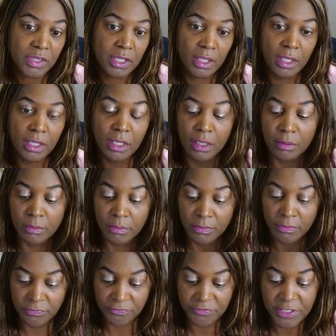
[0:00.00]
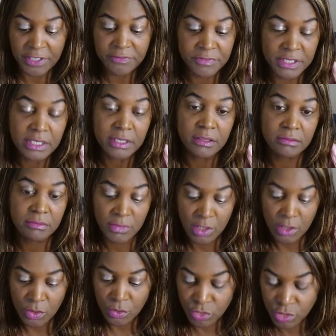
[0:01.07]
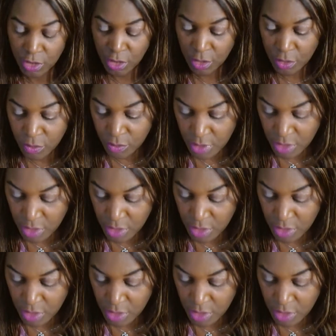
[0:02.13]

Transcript: 50. So